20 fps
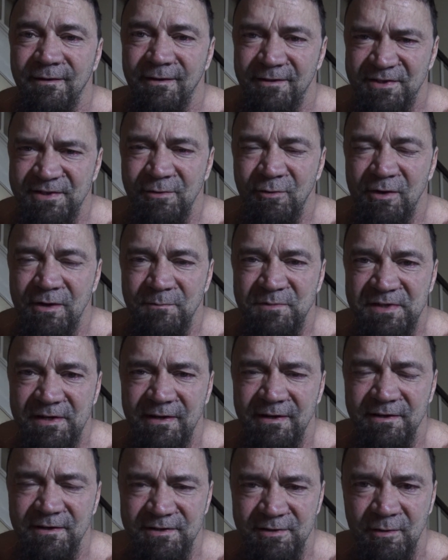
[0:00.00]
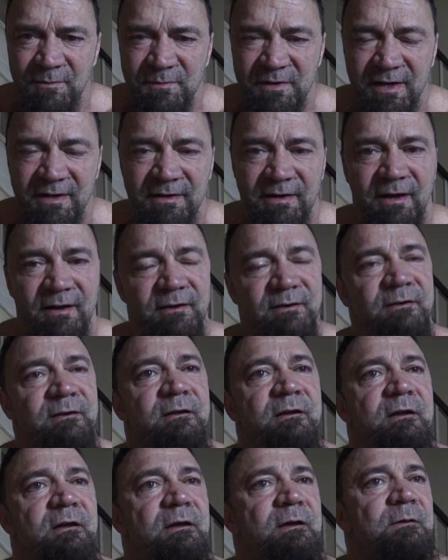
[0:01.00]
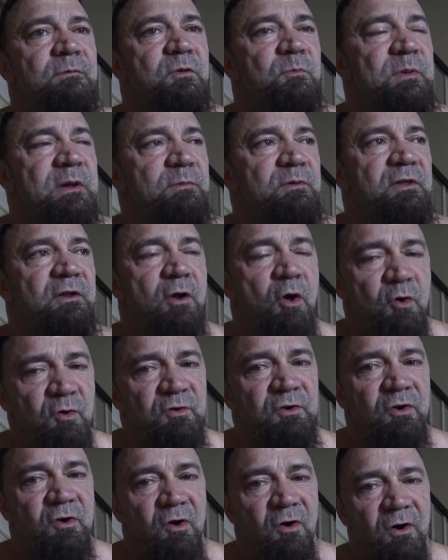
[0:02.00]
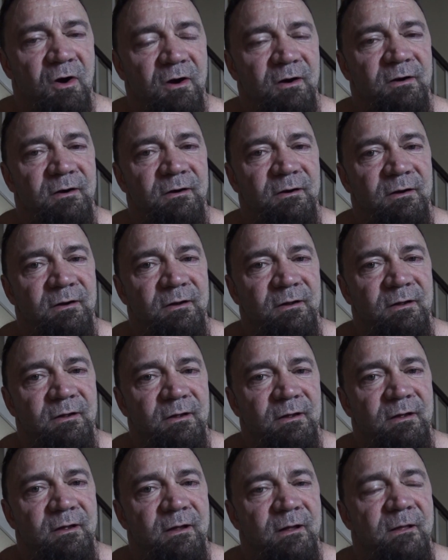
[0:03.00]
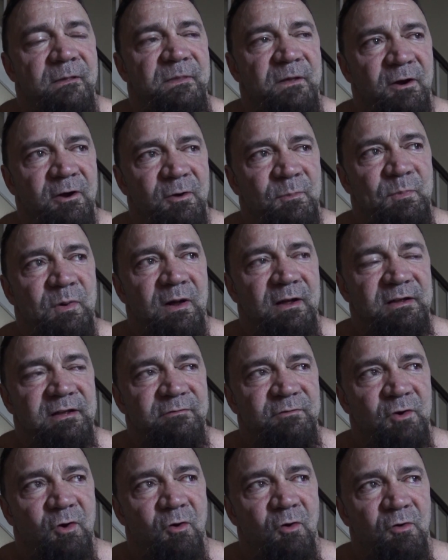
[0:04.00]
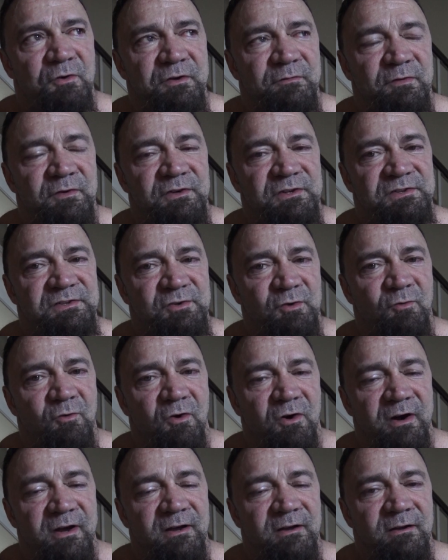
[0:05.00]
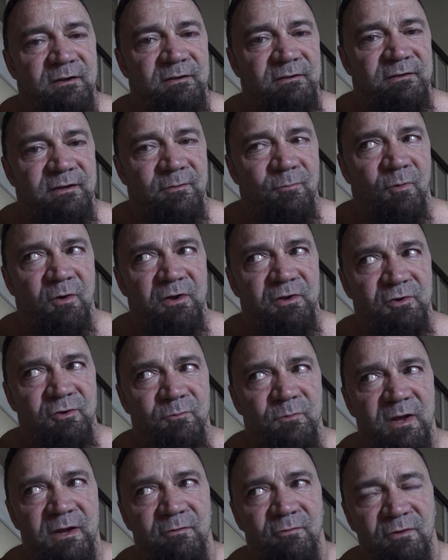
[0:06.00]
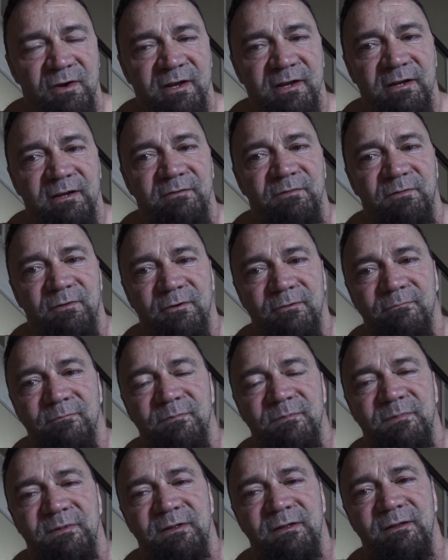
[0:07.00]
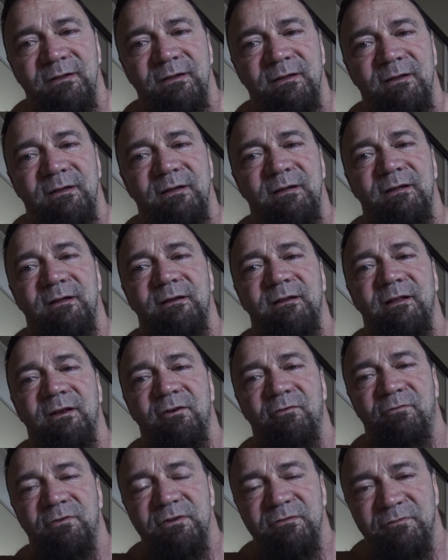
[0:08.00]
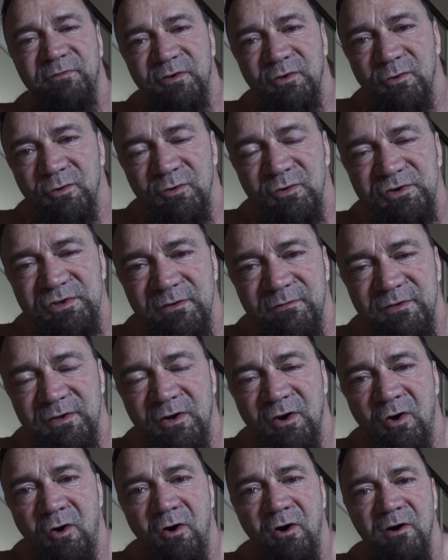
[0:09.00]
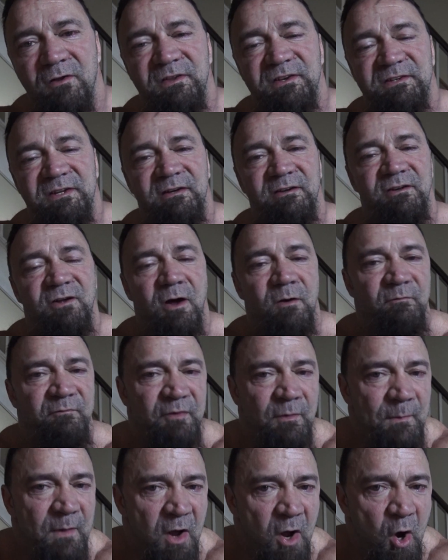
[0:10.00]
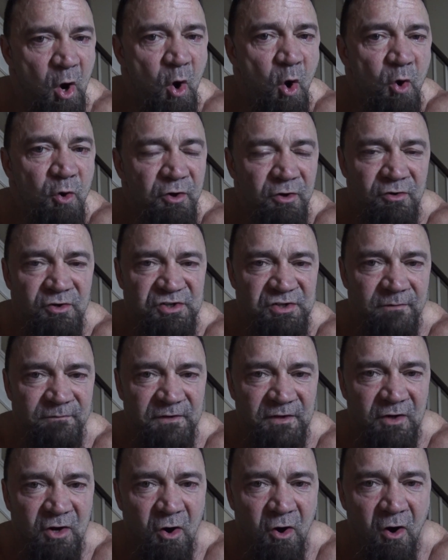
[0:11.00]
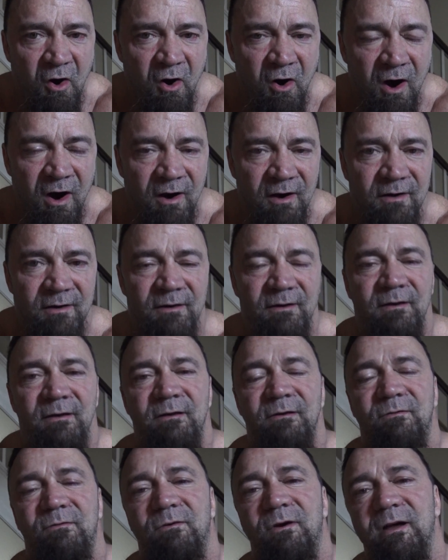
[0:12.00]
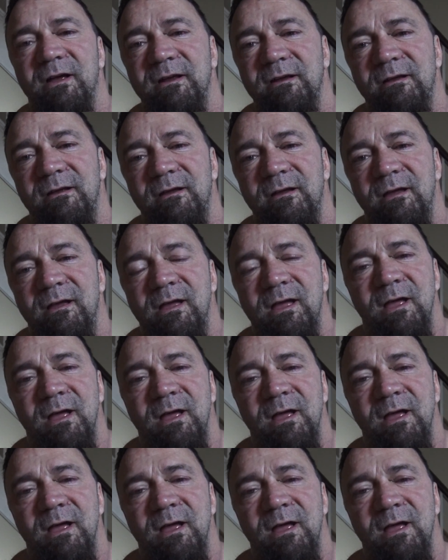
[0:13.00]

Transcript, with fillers: You see what I'm saying? See what I'm getting at? The people that own the car, they're going to probably give you a whole different story than what you may read from you know, reviews of the car that didn't come from owners of the car, right?